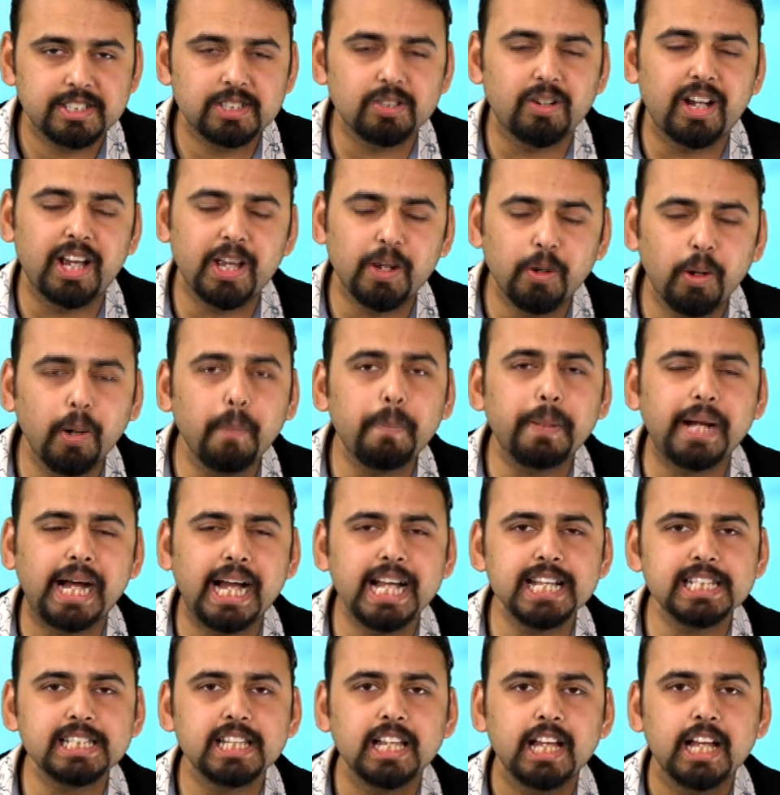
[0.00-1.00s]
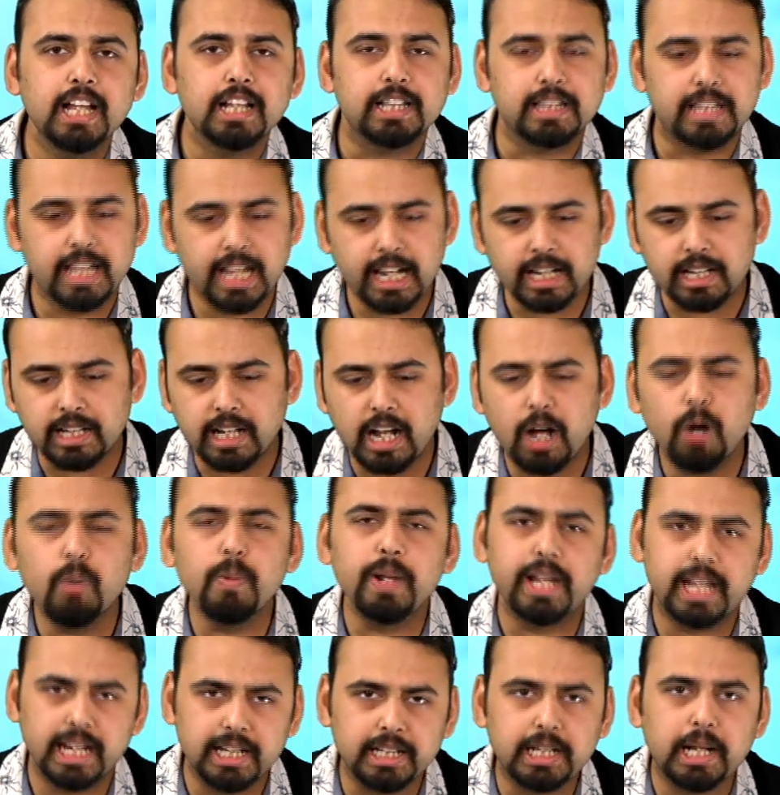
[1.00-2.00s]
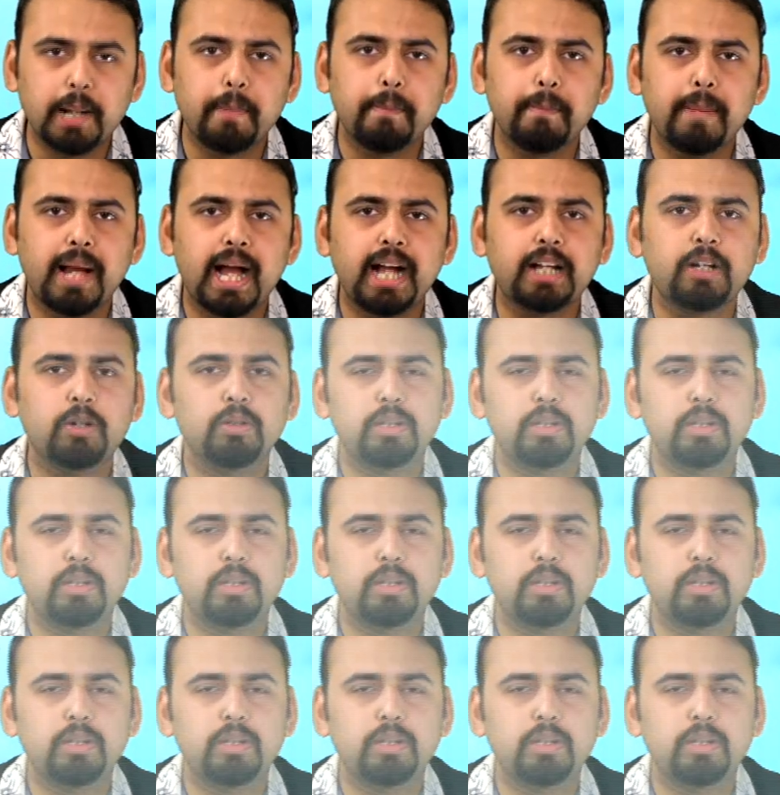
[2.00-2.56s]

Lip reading: So I hope, guys, that now we can come back to